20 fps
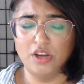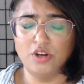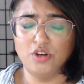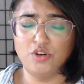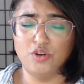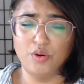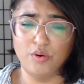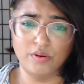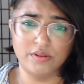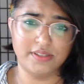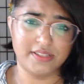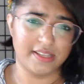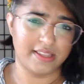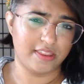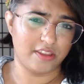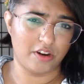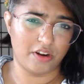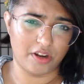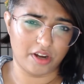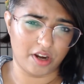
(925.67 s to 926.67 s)
Don't sit
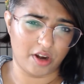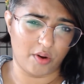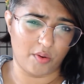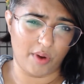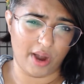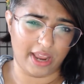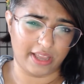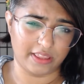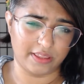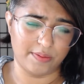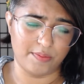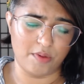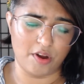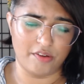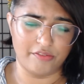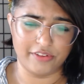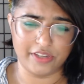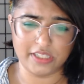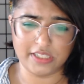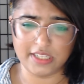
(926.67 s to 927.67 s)
there and harangue them,
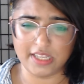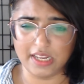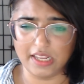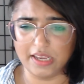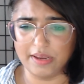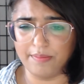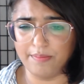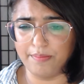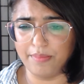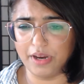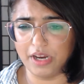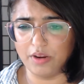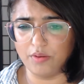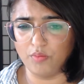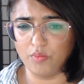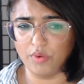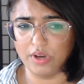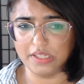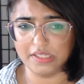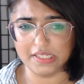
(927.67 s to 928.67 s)
obviously, but
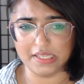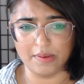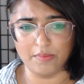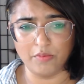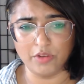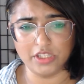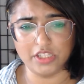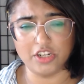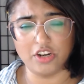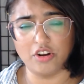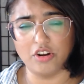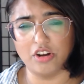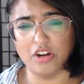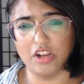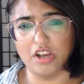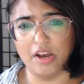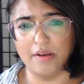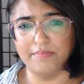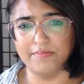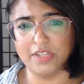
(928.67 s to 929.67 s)
when someone's turn
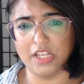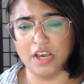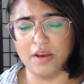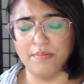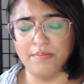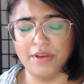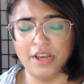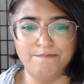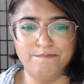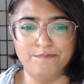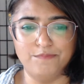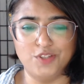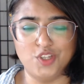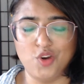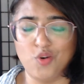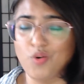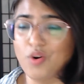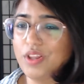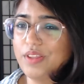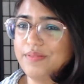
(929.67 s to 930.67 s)
comes up,
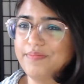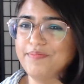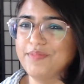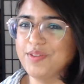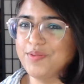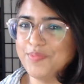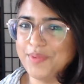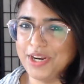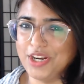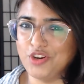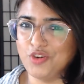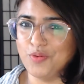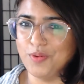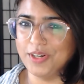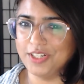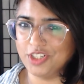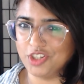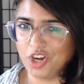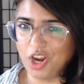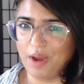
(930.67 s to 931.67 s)
don't let them spend too
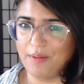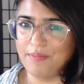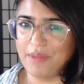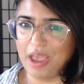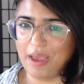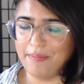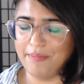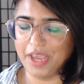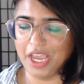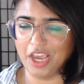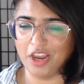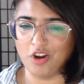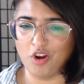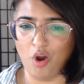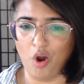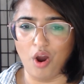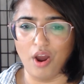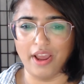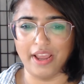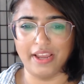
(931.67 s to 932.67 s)
much time hemming and
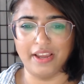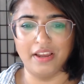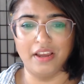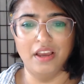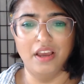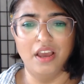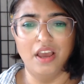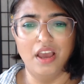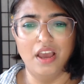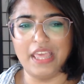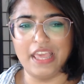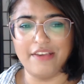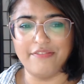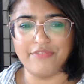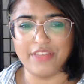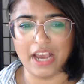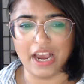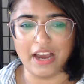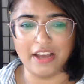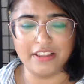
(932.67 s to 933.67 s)
hawing. If
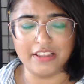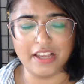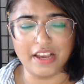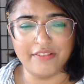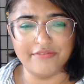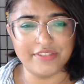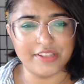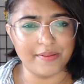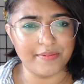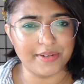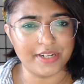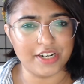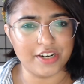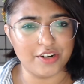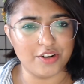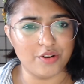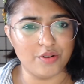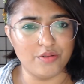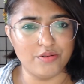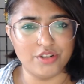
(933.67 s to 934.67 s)
they can't think of something to
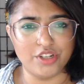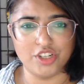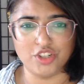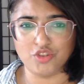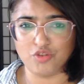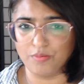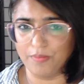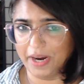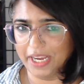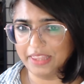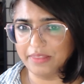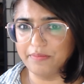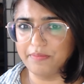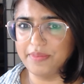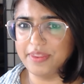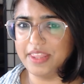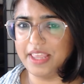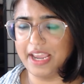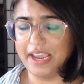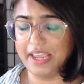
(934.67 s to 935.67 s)
do, just remind
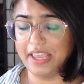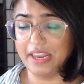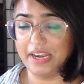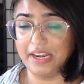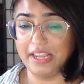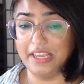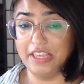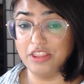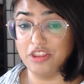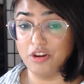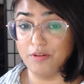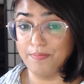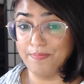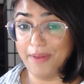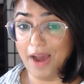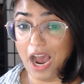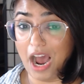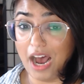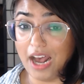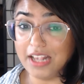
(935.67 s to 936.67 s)
them they can either
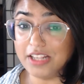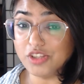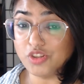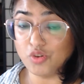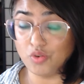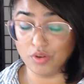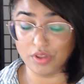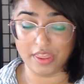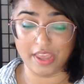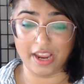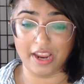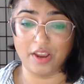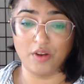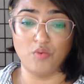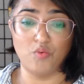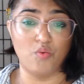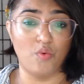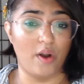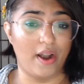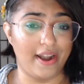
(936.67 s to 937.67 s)
pass or they
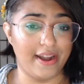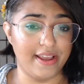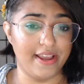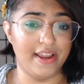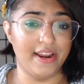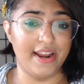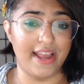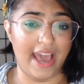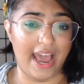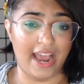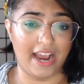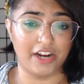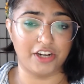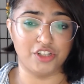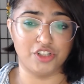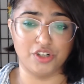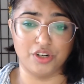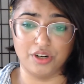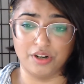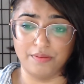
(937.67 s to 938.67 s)
can ready an
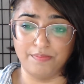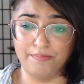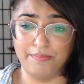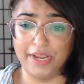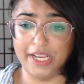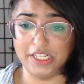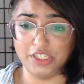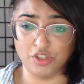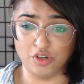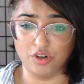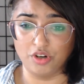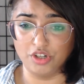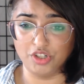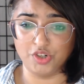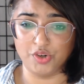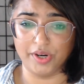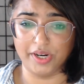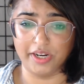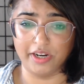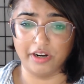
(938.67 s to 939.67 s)
action based on a
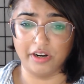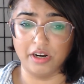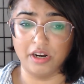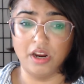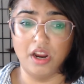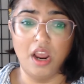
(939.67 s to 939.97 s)
trigger.